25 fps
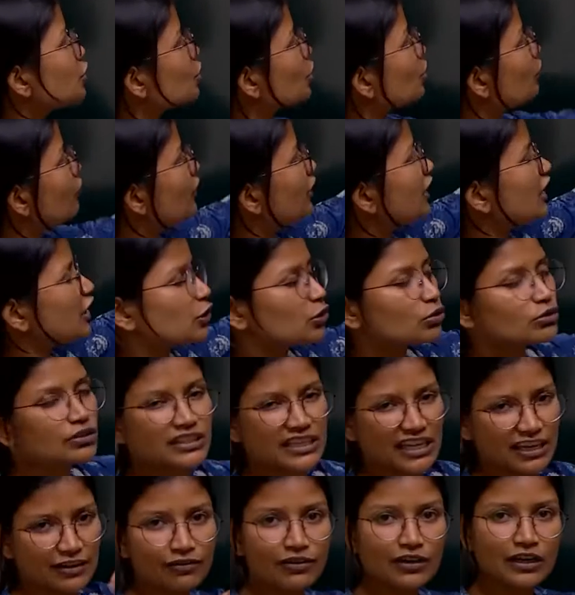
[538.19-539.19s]
So we need
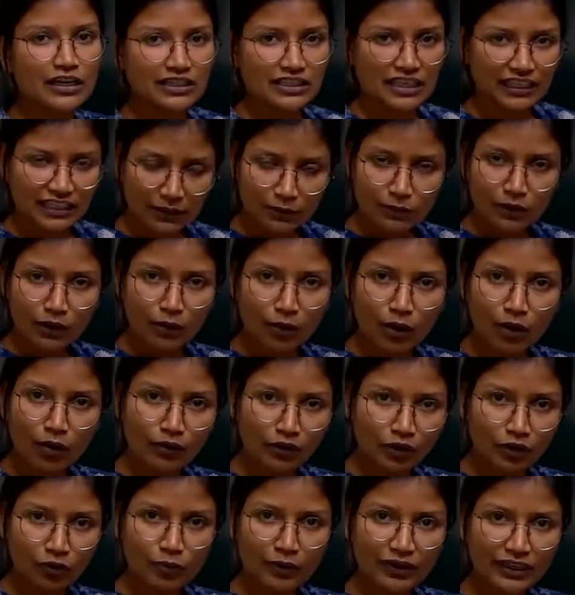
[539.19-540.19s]
to save certain
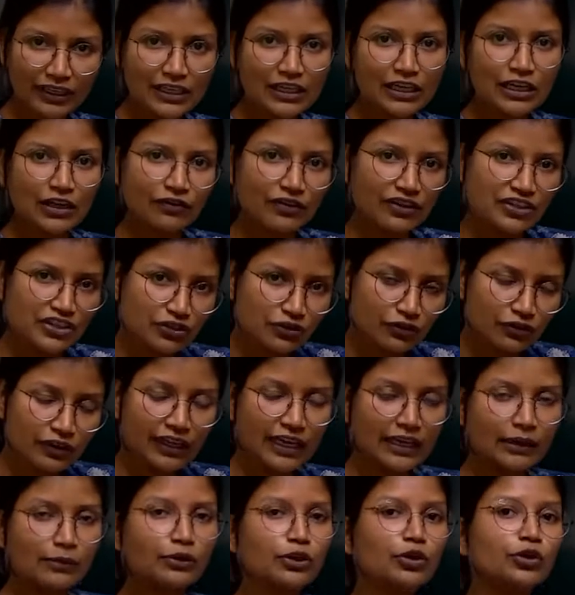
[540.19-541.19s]
amount of money which
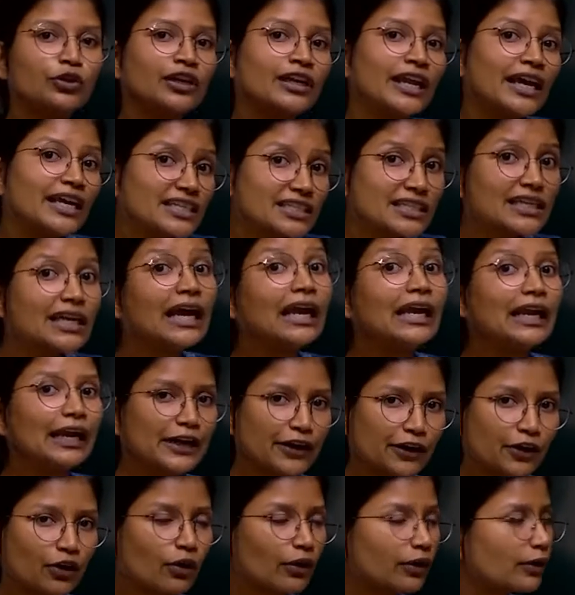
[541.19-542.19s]
we can utilize
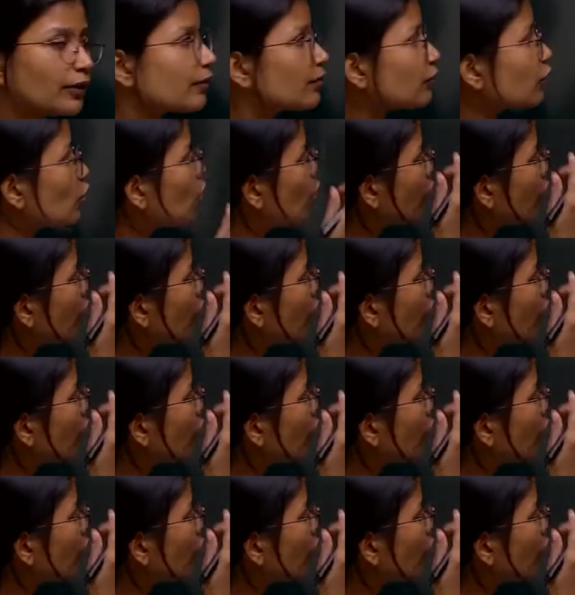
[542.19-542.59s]
later on.